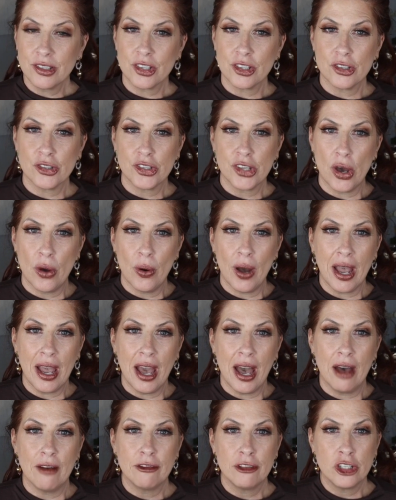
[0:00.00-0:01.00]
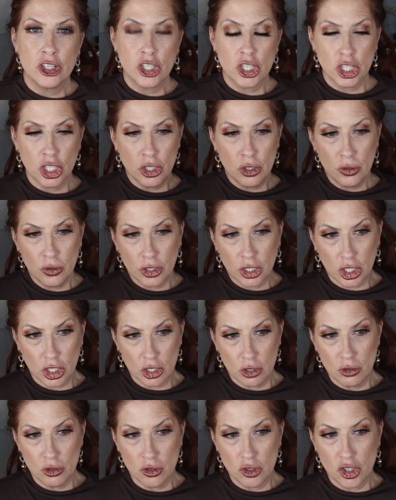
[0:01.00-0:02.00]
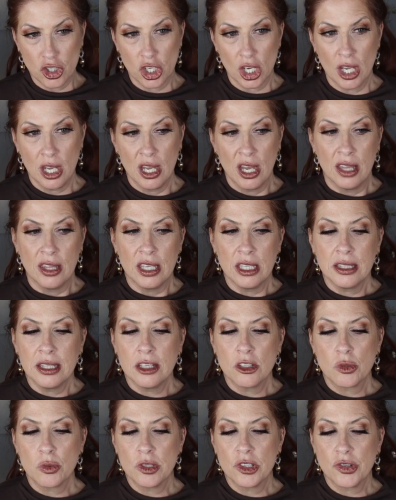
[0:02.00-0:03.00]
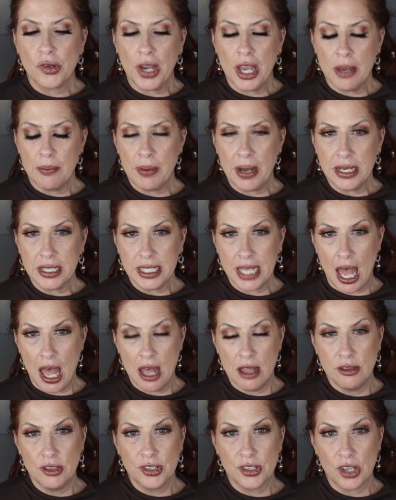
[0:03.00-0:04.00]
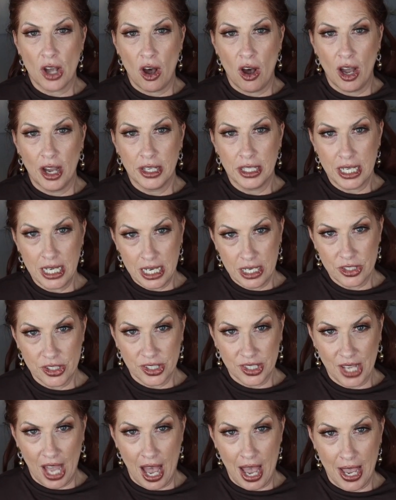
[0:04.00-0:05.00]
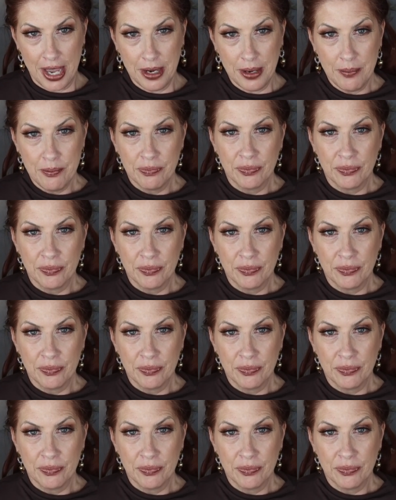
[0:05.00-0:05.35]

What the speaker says: So I have two huge, I think these ones are 8x10s on each side.